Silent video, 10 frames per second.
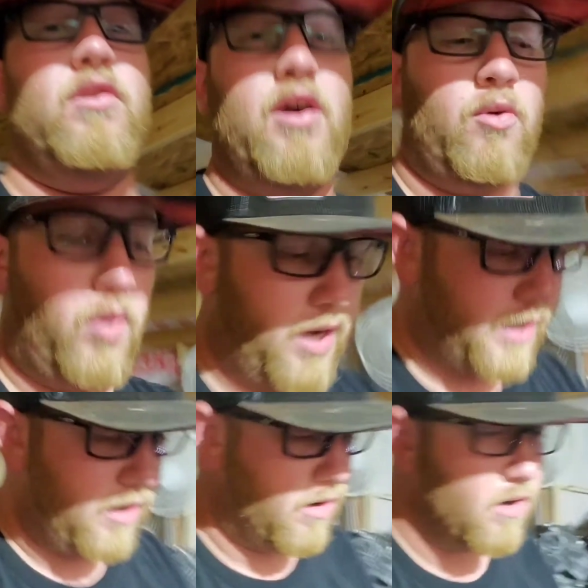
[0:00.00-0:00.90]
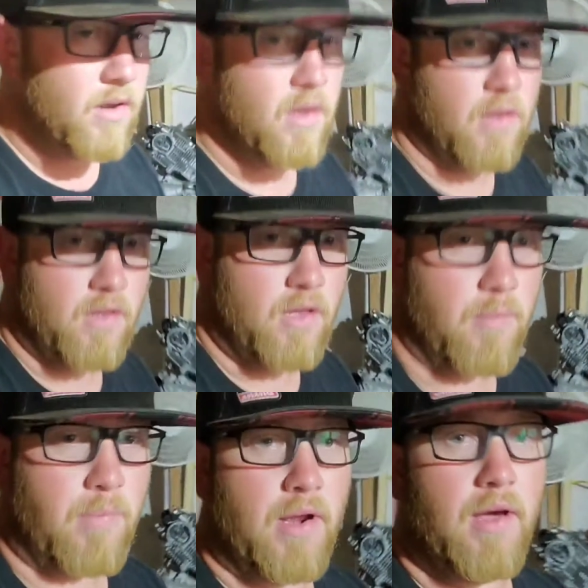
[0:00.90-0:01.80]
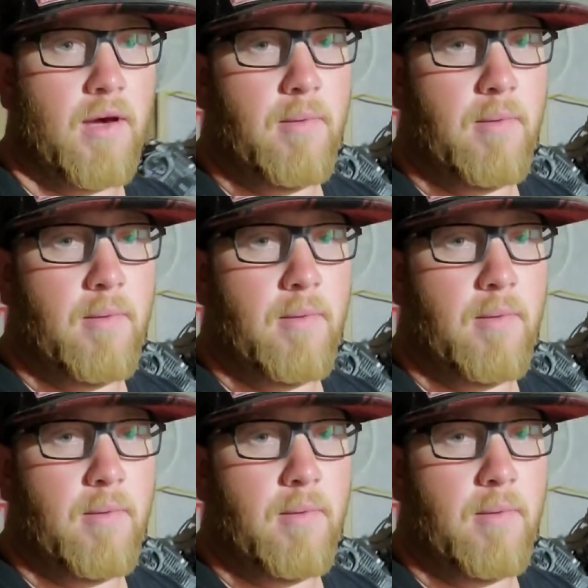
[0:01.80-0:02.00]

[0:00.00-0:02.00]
lot of what I hear. But I